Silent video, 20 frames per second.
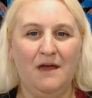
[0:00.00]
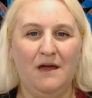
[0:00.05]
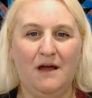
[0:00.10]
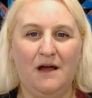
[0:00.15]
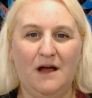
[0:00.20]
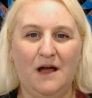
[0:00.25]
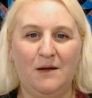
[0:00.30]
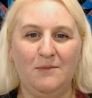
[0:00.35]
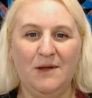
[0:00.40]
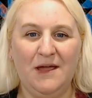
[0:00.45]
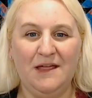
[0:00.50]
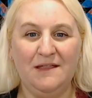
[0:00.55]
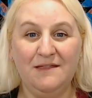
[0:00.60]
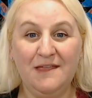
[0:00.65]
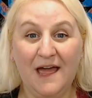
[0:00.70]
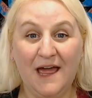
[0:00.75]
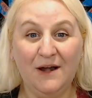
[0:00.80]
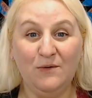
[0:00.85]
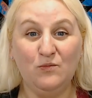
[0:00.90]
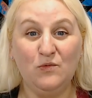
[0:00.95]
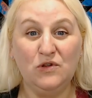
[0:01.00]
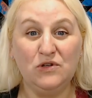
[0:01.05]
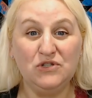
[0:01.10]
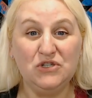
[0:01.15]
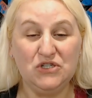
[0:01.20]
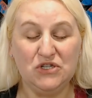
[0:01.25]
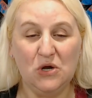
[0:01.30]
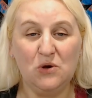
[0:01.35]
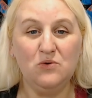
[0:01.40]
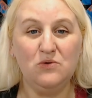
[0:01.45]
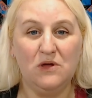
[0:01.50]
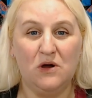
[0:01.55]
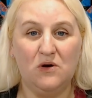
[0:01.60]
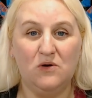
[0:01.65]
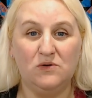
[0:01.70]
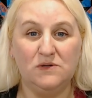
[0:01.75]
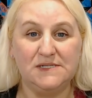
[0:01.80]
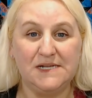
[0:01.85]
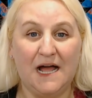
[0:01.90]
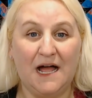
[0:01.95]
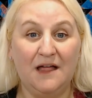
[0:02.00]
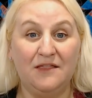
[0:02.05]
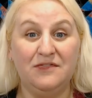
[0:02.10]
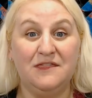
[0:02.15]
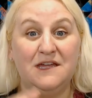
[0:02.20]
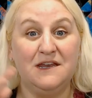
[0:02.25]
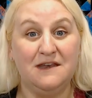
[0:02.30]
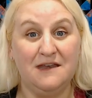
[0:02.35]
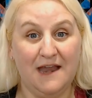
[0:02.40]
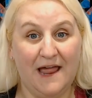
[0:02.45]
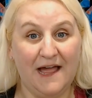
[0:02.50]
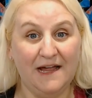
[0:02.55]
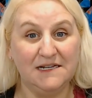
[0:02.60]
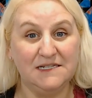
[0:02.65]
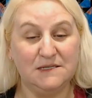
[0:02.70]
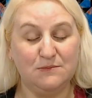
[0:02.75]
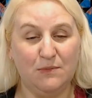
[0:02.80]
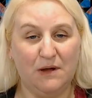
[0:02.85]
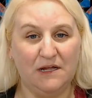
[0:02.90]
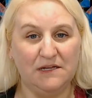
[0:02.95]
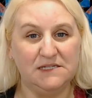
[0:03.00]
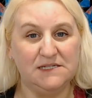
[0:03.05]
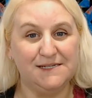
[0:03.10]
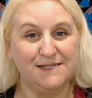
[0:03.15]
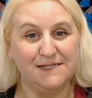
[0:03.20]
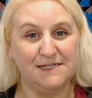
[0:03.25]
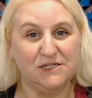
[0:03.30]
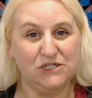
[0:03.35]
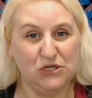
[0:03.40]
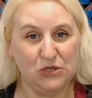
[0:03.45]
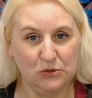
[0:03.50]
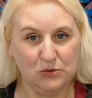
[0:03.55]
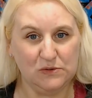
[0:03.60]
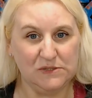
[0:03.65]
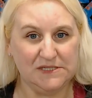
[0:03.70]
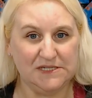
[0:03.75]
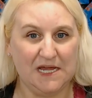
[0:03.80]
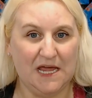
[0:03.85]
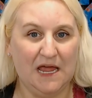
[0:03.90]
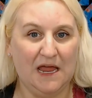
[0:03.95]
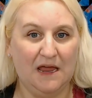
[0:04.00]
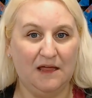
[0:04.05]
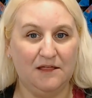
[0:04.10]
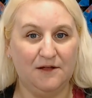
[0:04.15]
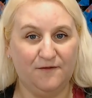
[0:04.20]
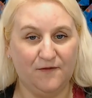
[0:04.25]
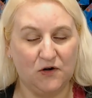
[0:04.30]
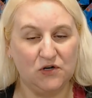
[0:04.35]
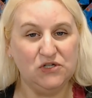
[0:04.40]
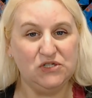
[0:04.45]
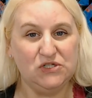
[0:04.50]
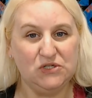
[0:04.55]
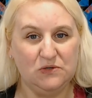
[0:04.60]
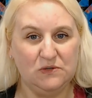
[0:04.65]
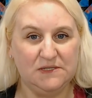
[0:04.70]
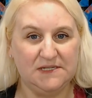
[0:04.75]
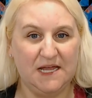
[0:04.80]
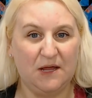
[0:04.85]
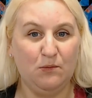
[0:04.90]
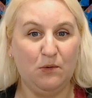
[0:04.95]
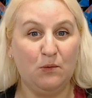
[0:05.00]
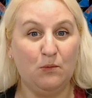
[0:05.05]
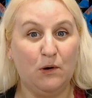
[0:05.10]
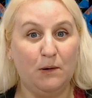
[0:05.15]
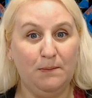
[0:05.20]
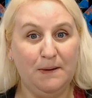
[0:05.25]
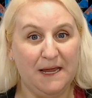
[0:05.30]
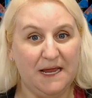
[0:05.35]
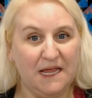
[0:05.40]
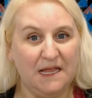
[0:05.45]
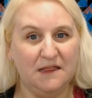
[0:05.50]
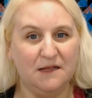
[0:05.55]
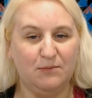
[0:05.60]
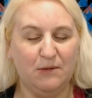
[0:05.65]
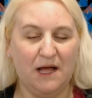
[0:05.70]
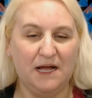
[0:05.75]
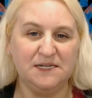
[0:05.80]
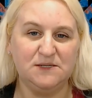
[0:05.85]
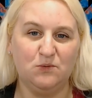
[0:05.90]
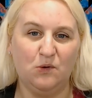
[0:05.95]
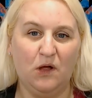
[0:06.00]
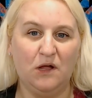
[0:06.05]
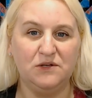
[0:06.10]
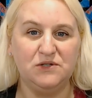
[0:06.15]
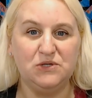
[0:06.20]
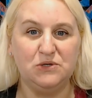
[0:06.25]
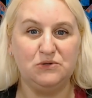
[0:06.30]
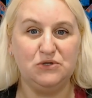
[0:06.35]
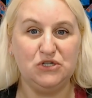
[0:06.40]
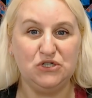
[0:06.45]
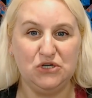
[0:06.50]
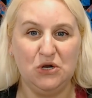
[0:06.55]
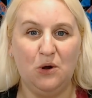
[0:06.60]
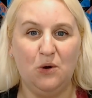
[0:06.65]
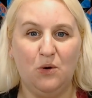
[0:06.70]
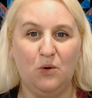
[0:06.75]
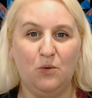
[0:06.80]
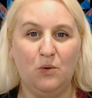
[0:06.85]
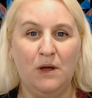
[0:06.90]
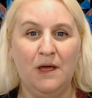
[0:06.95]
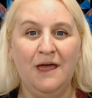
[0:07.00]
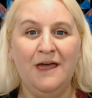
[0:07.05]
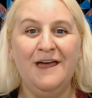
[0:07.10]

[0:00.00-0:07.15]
Um, and then we'll show those on the next month's Tuesday, the first Tuesday when we're picking the blocks. We'll also show